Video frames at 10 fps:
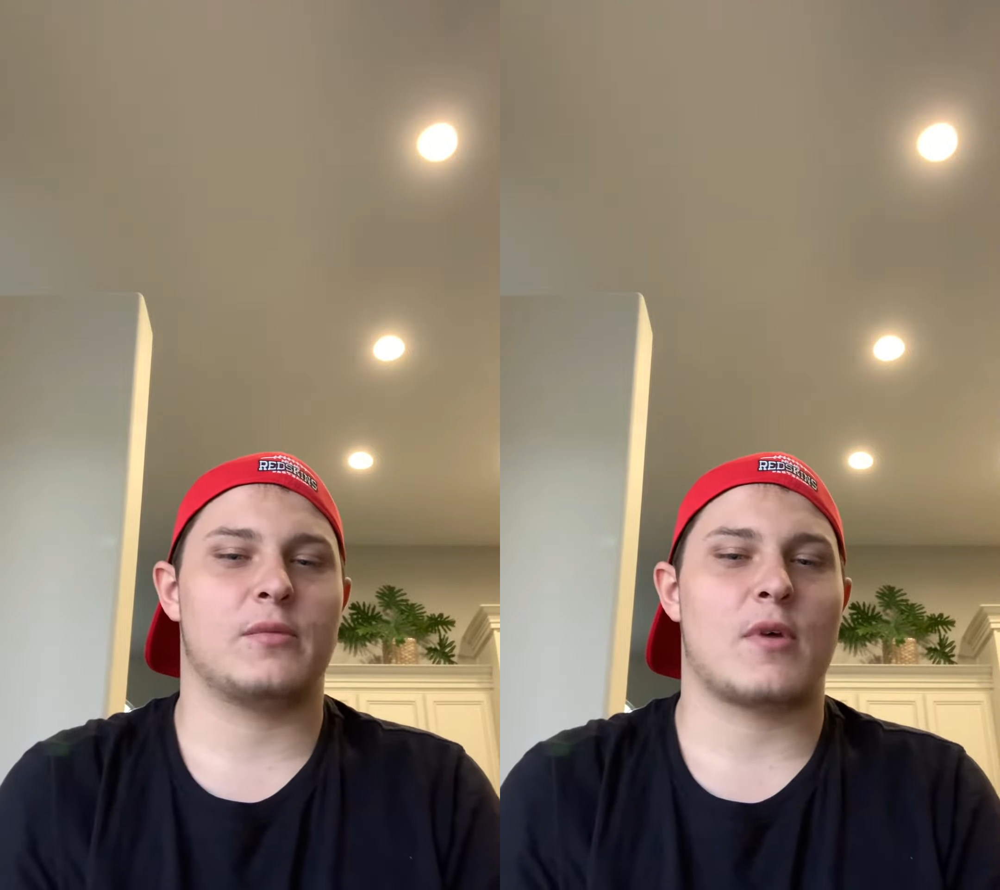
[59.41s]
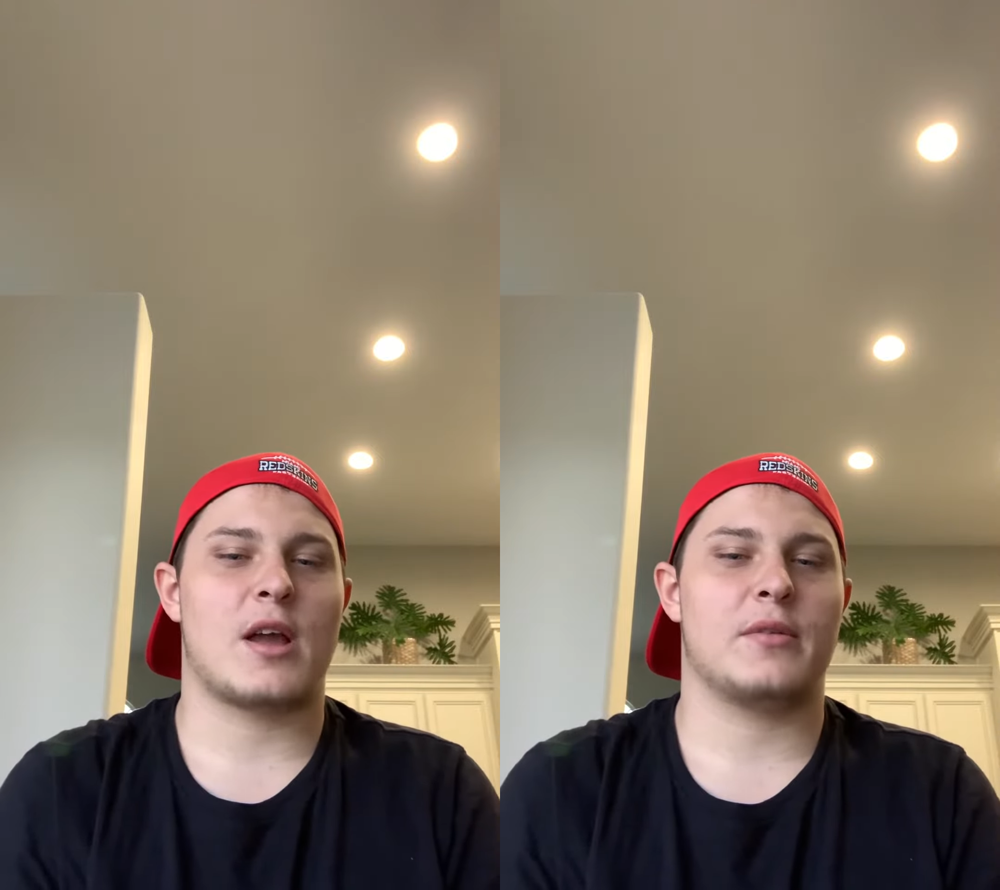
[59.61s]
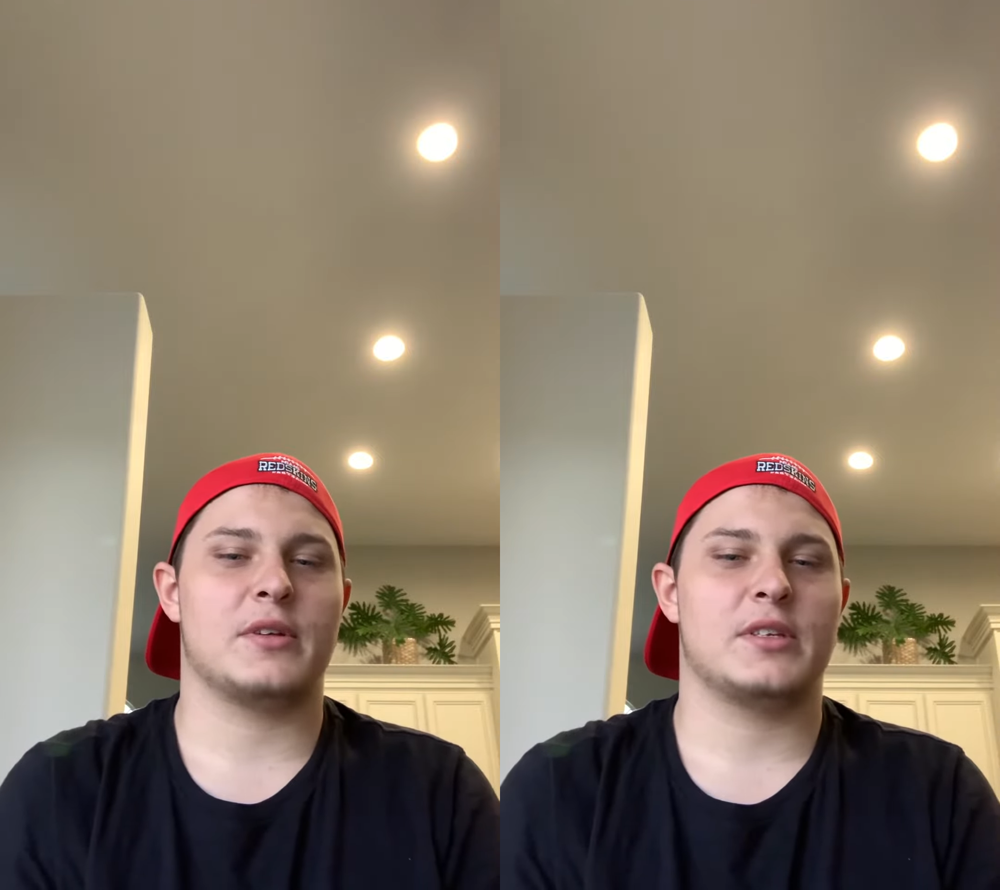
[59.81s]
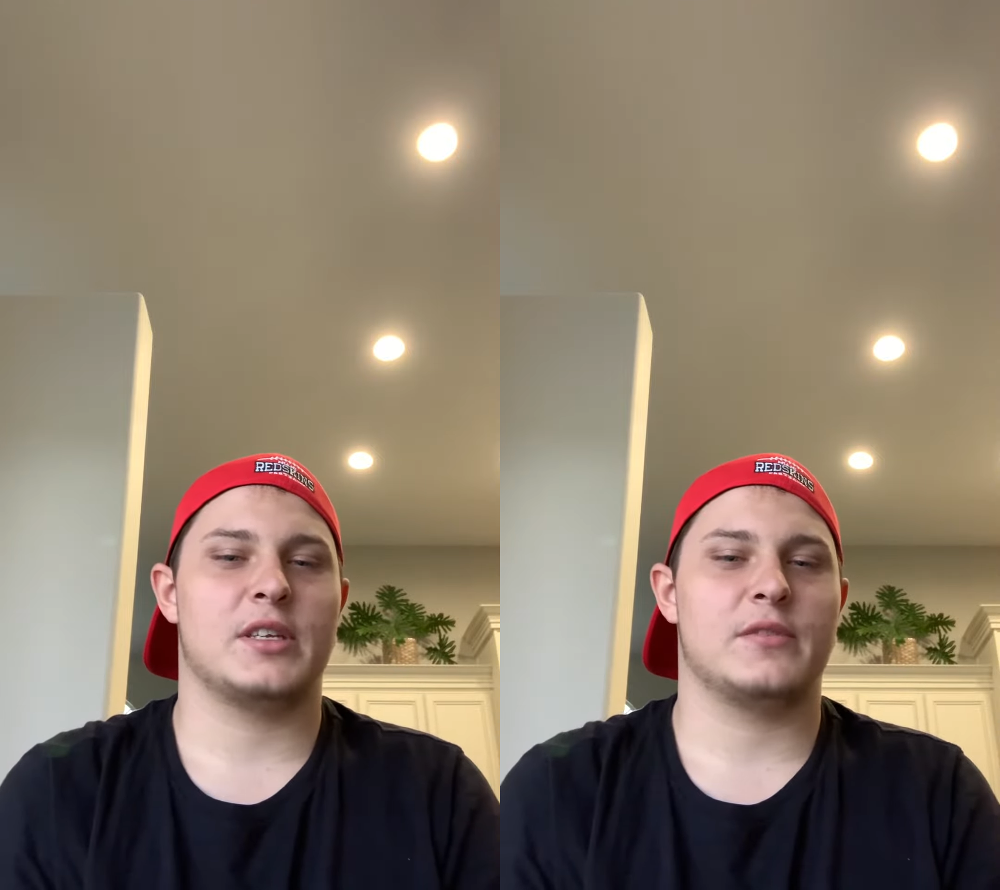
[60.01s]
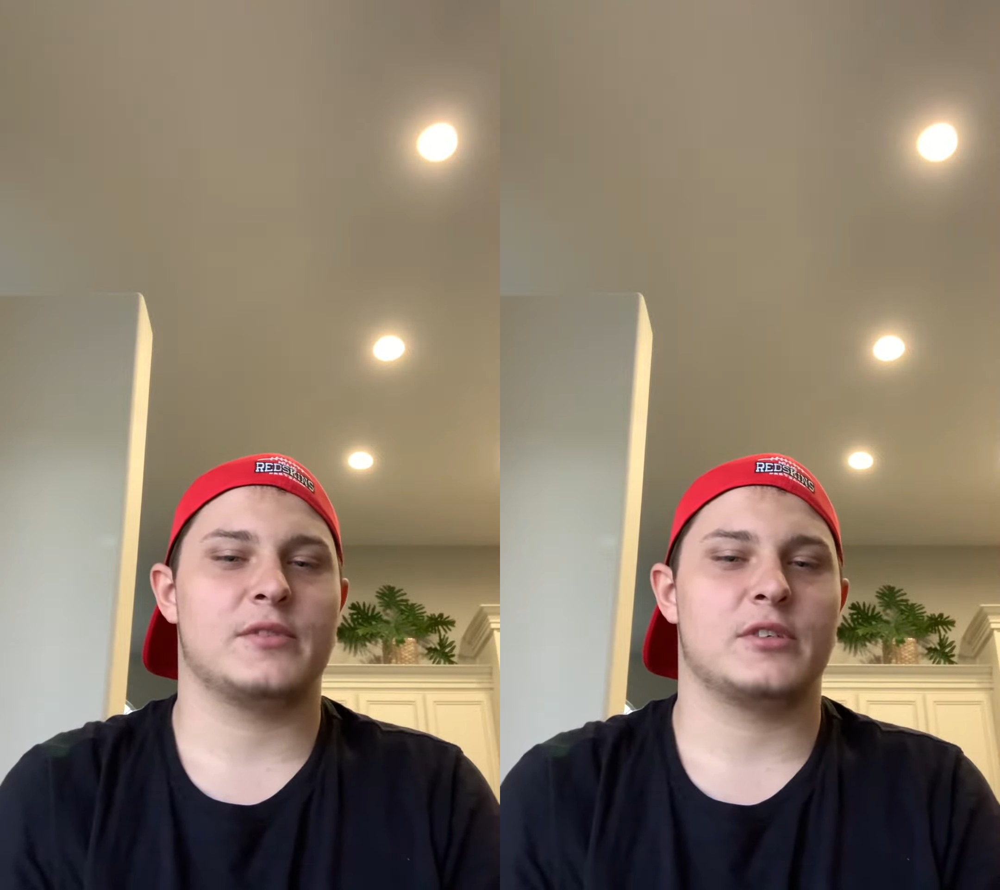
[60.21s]
wide
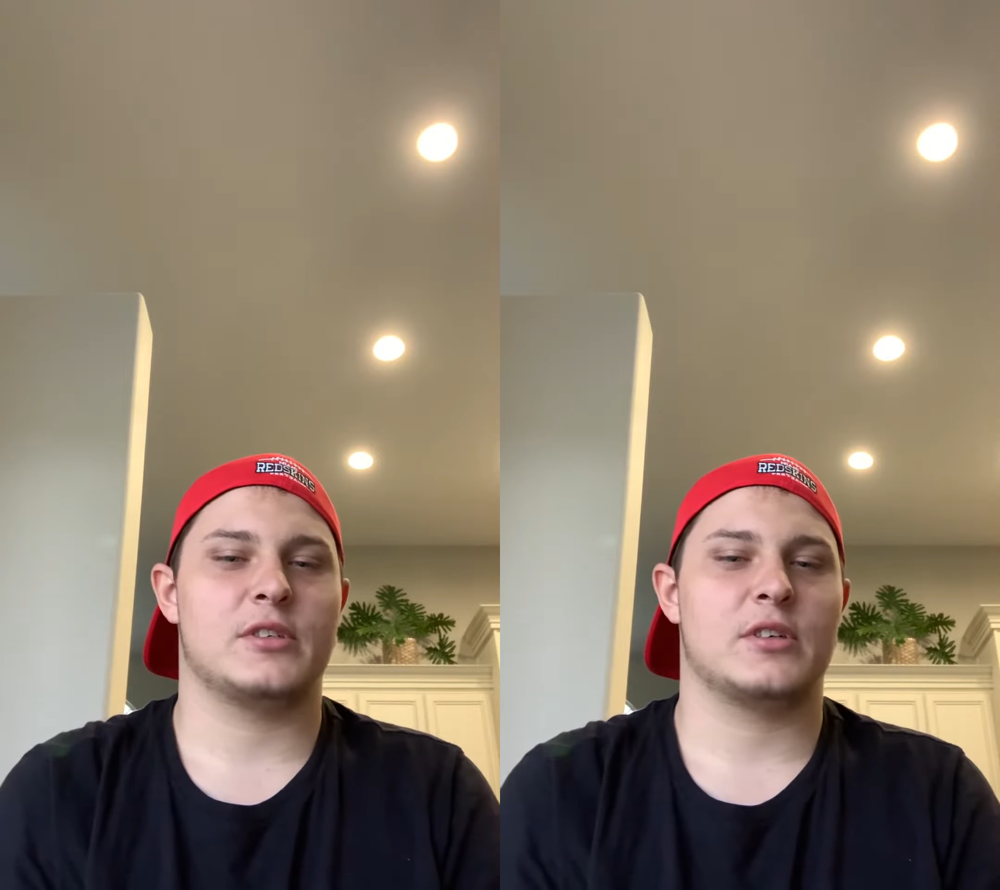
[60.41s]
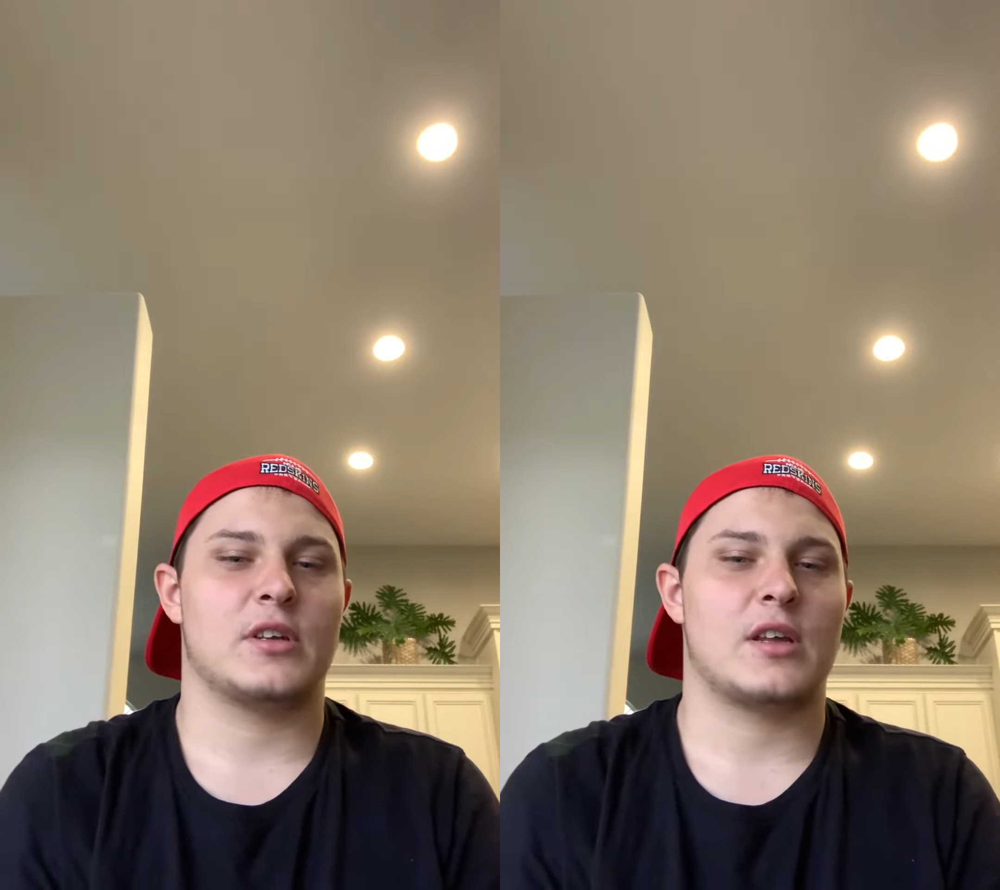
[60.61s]
receiver,